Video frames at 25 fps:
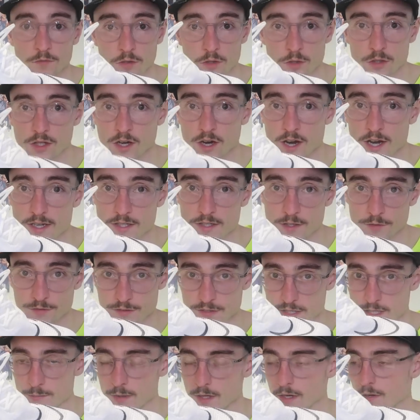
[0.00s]
a few guys of
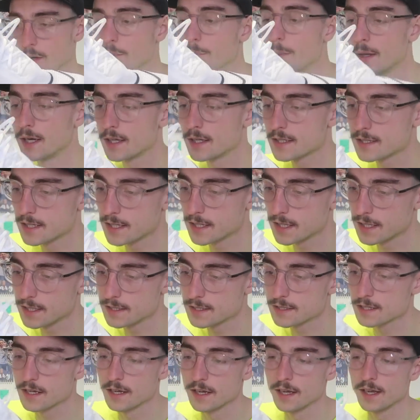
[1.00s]
similar
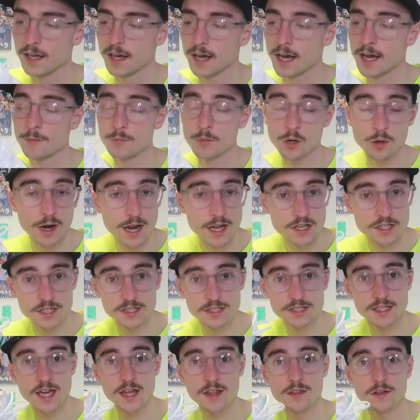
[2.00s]
abilities. And um, we were
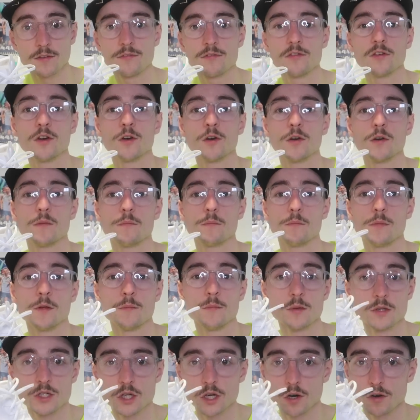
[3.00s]
actually together for the
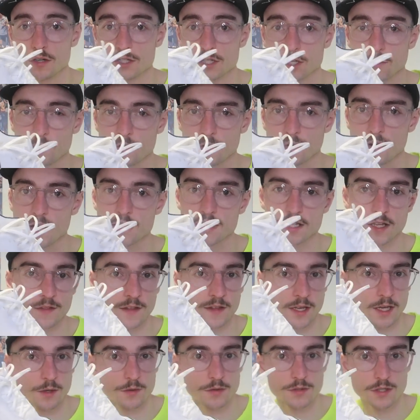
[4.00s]
majority of the race. I
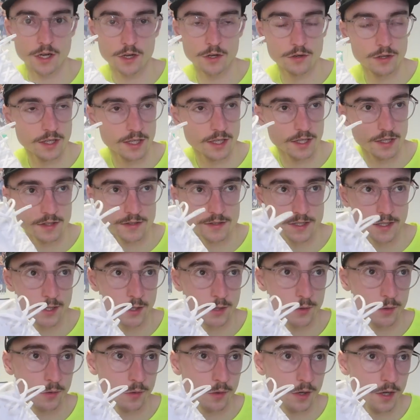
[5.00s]
think it was only
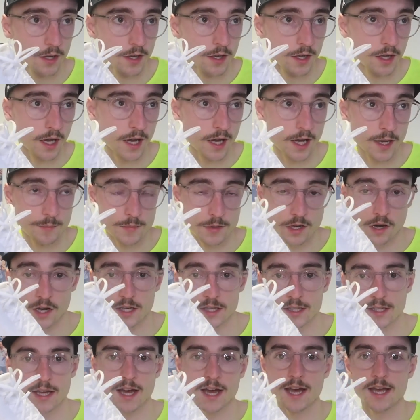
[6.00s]
until uh,
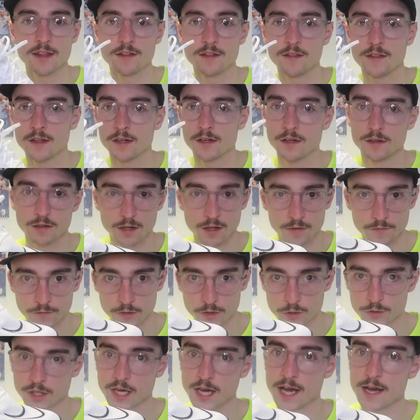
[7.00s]
nine K that the, a
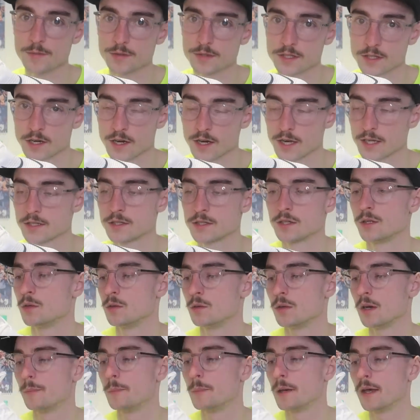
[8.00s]
few gaps started
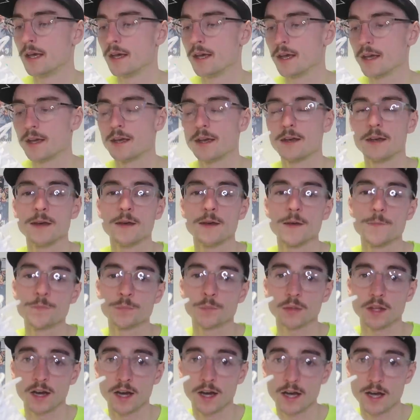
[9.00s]
to appear,
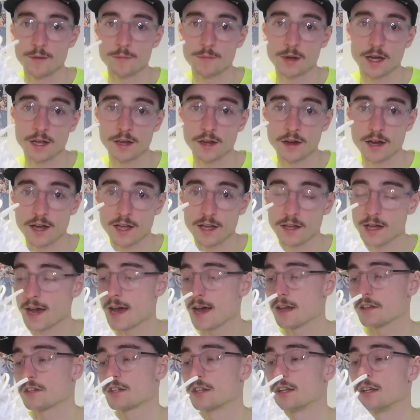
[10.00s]
um, and I
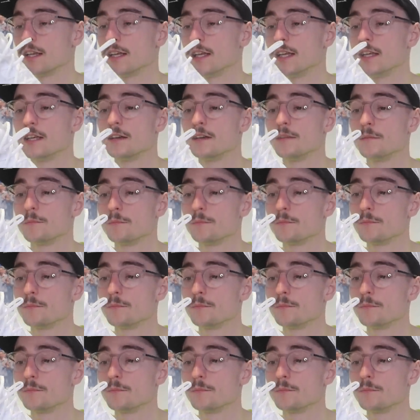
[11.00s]
actually